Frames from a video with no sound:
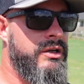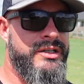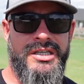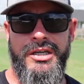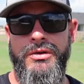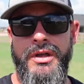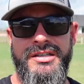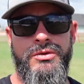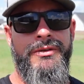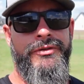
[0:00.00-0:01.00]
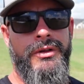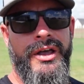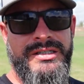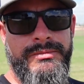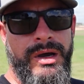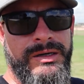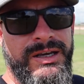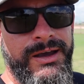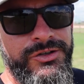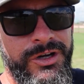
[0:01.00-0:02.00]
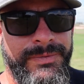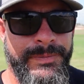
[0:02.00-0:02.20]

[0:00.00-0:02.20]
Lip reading: let's cue that sweet fertilizing montage.